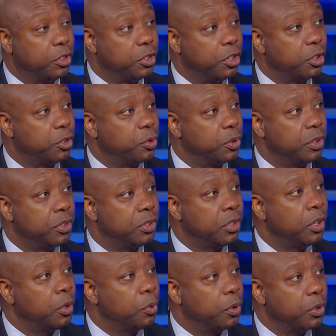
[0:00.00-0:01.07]
of the church, was,
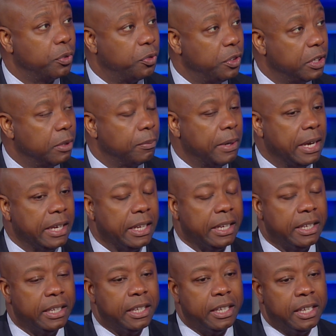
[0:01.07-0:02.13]
was a friend of mine.
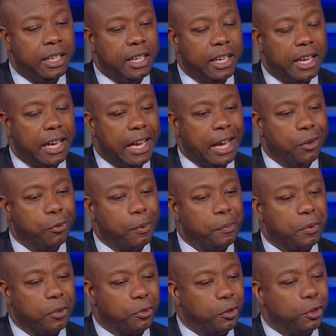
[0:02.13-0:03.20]
And uh, I
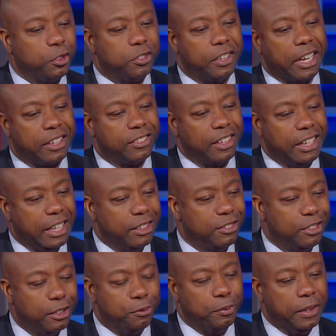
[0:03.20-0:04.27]
remember the first text that he had
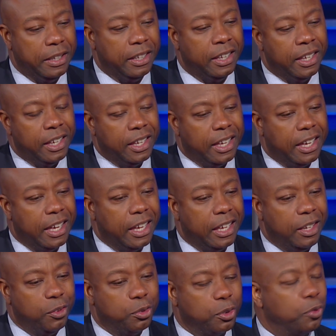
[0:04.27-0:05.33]
sent me. Uh,
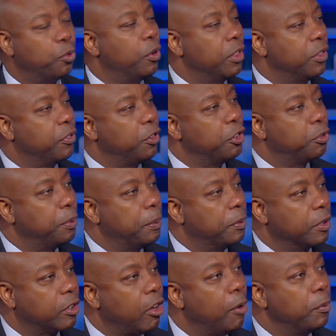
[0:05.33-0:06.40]
he was one of the first
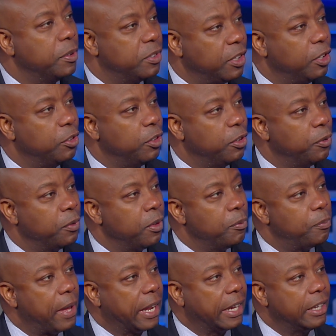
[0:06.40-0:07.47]
people to call me senator
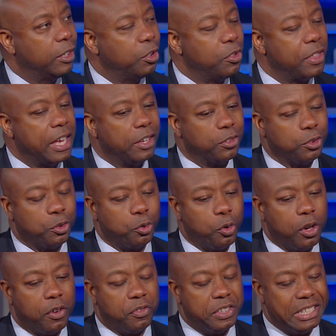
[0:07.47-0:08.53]
back in
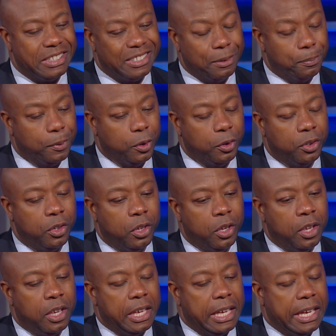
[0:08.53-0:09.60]
2012, December.
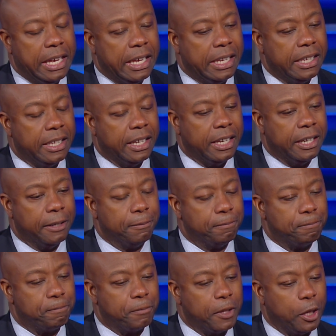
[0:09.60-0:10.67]
And uh,
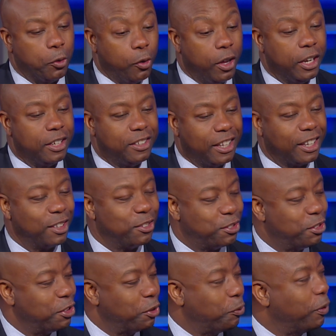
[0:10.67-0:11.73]
he wanted
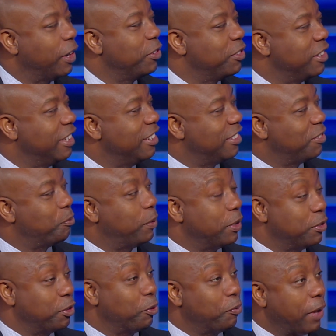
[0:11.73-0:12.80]
tickets to the president,
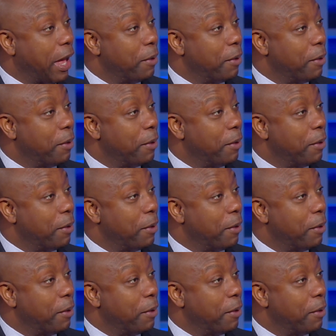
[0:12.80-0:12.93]
President